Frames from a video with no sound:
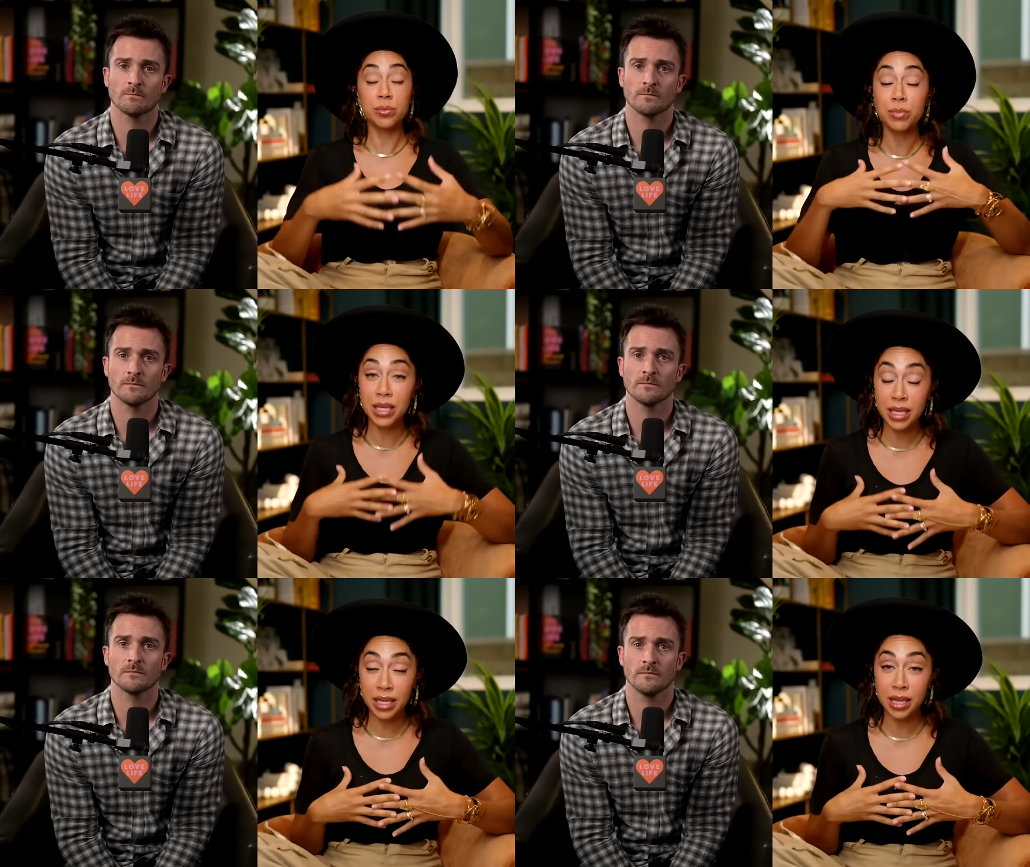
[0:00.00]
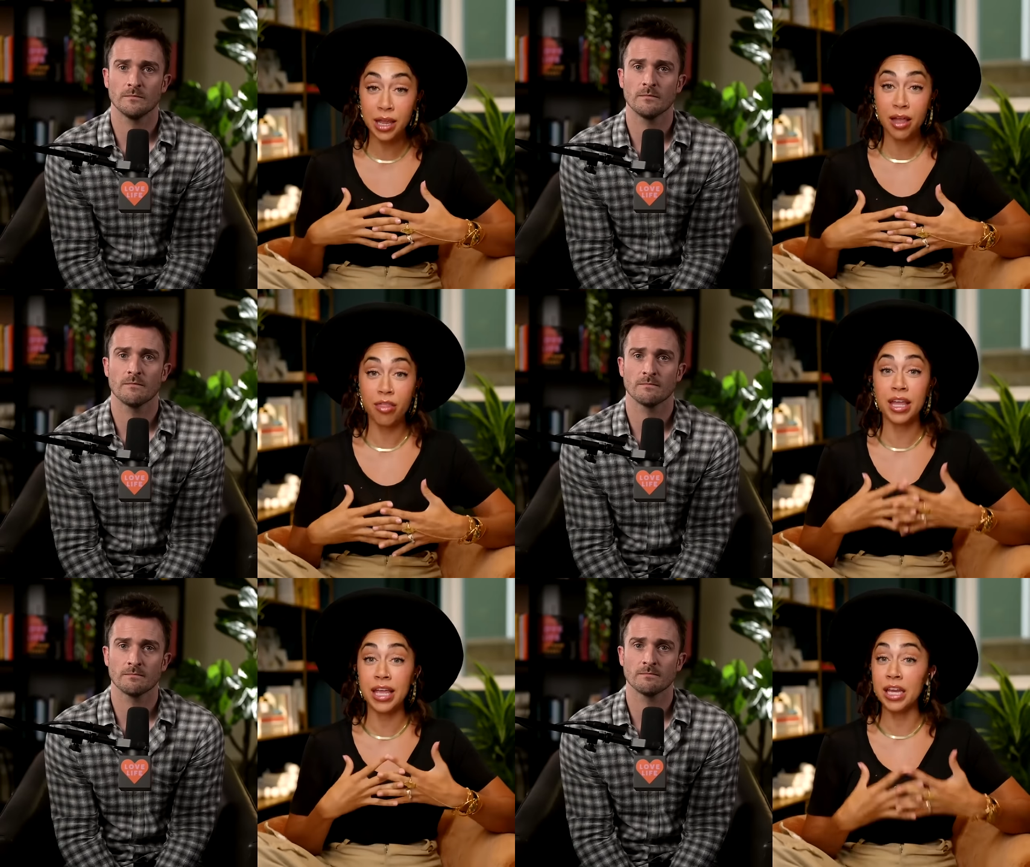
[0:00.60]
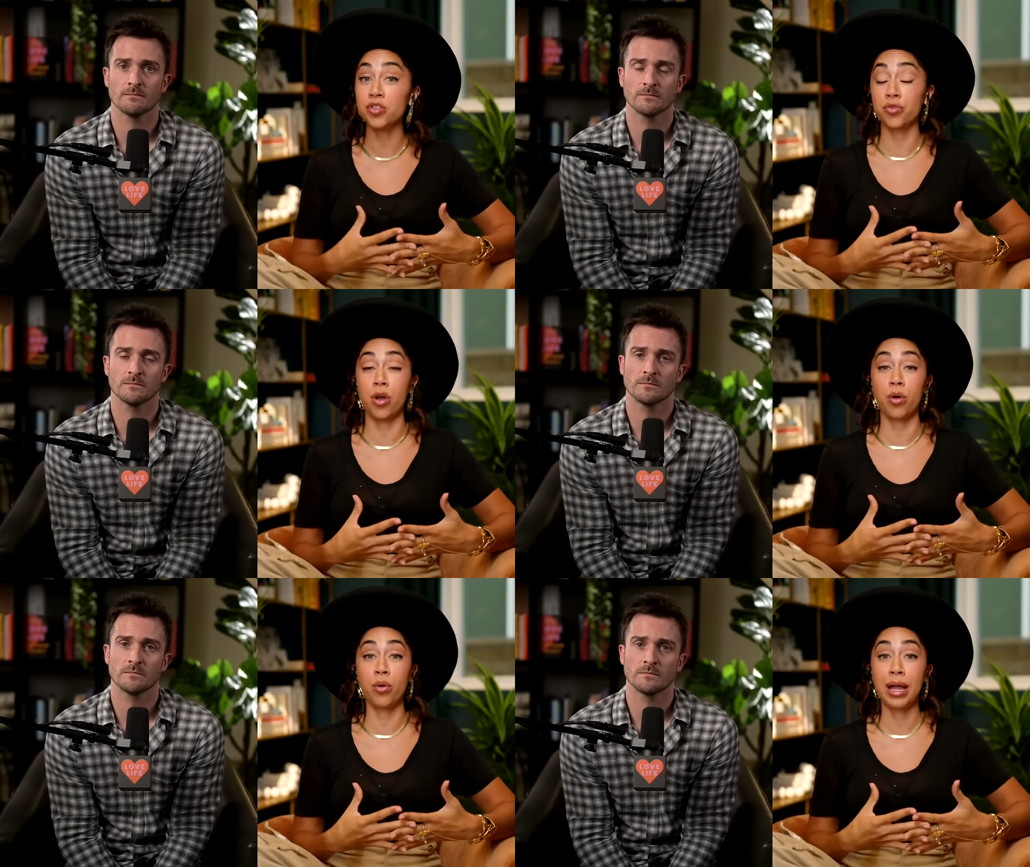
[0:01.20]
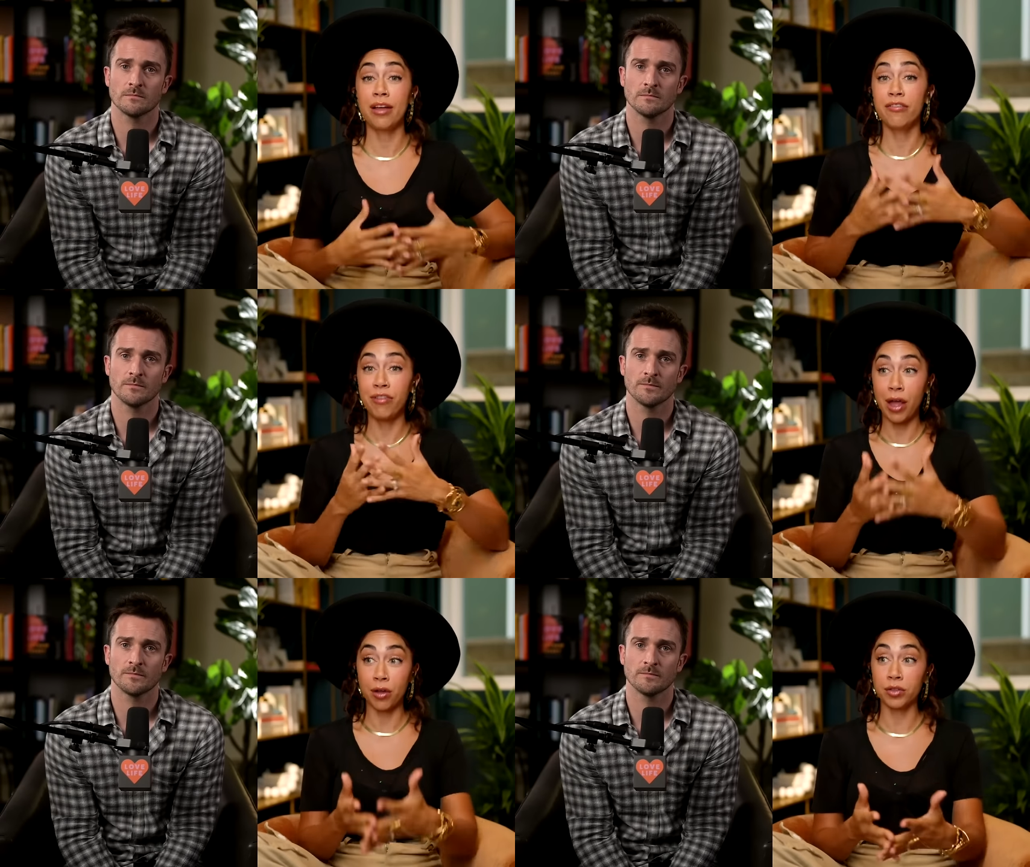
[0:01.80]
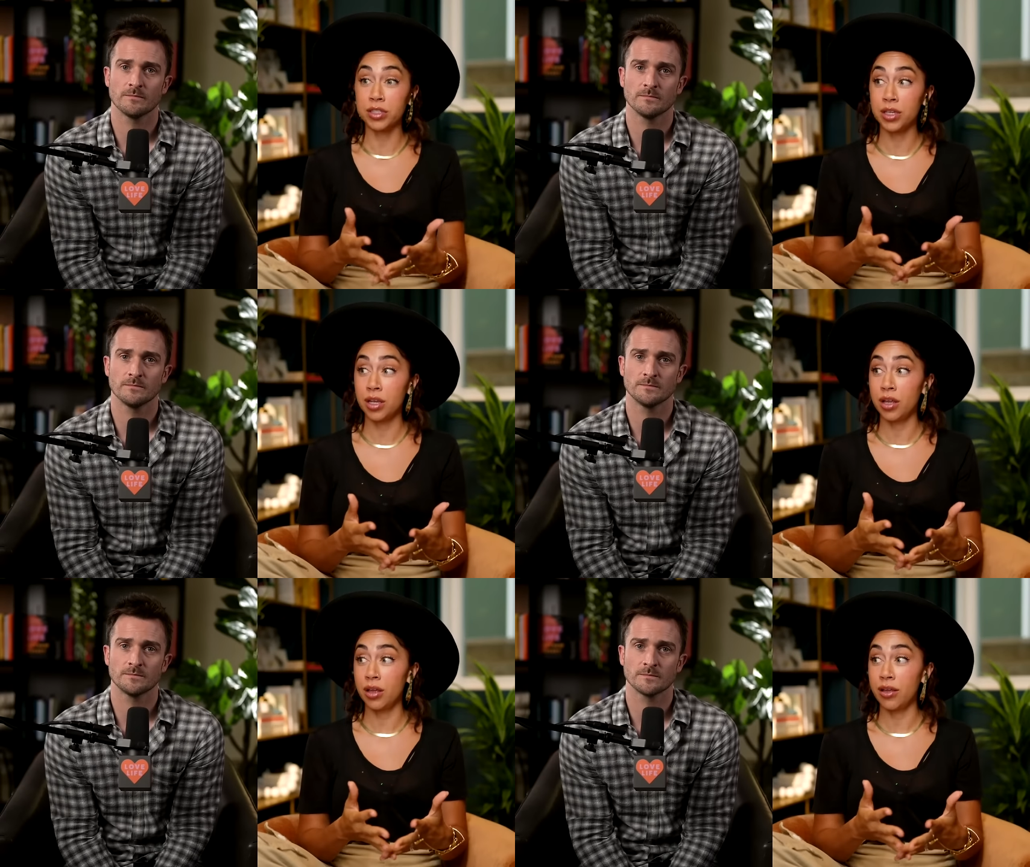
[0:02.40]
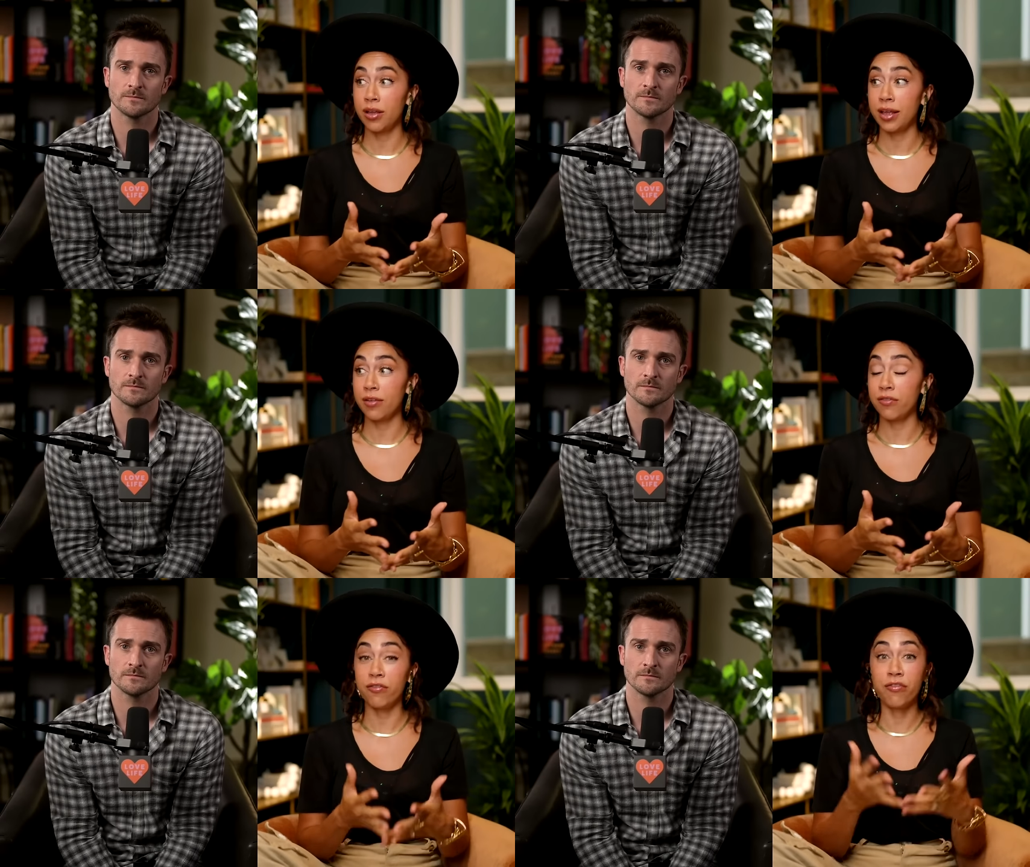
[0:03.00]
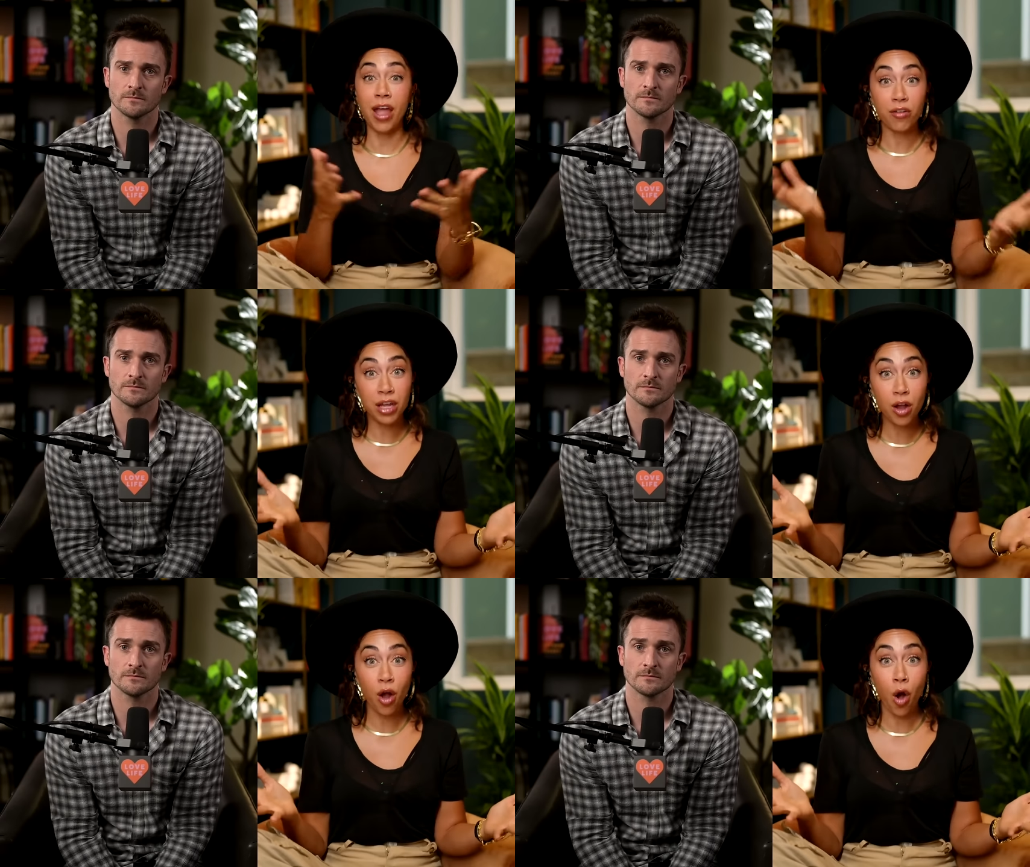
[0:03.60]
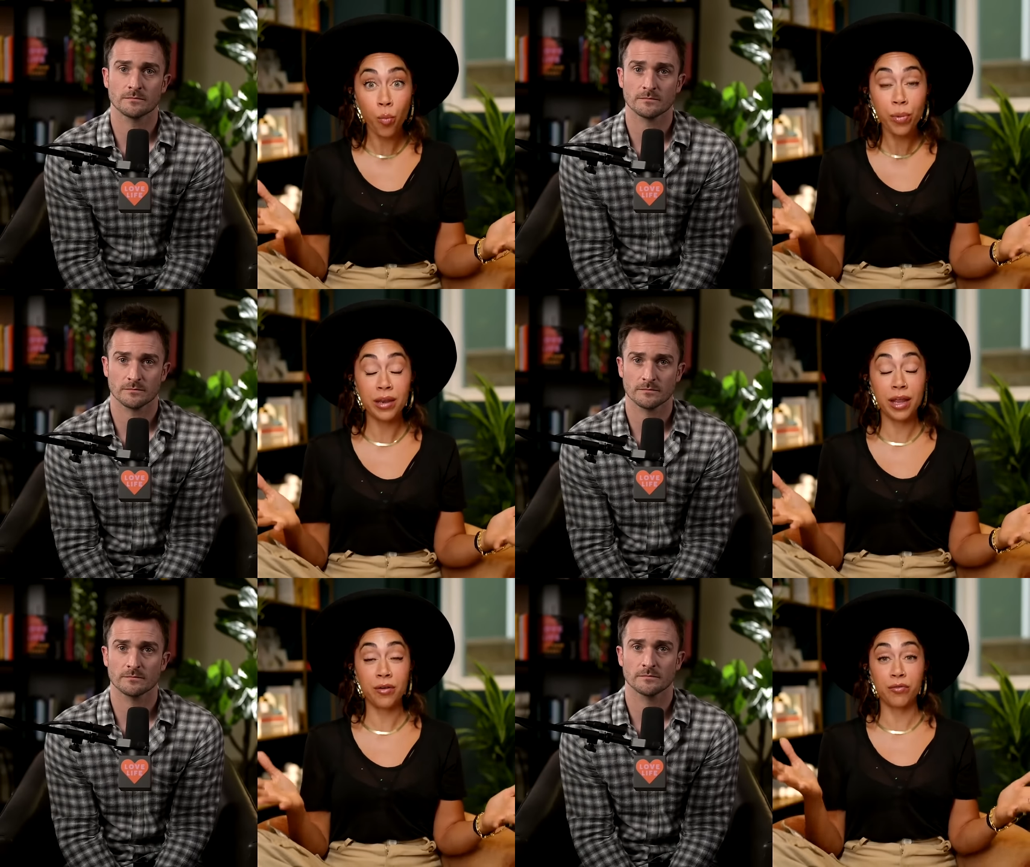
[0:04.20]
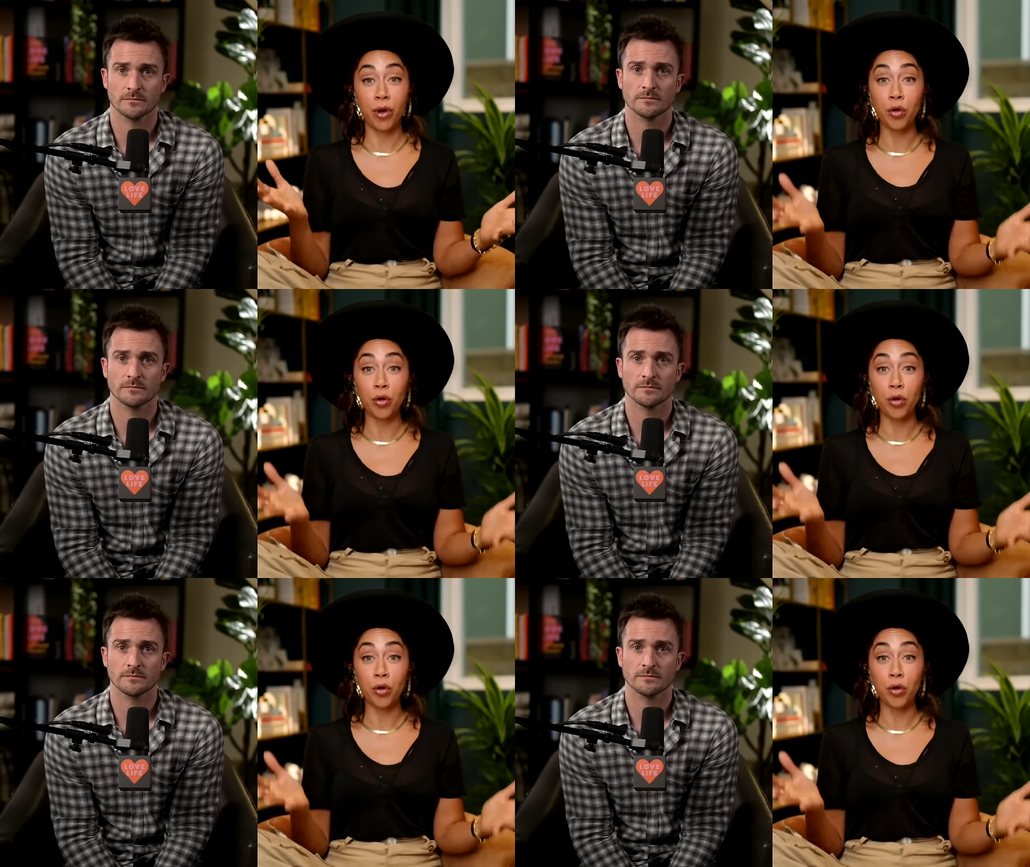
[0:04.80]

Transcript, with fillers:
Speaker 1: So to me, the intro felt very open and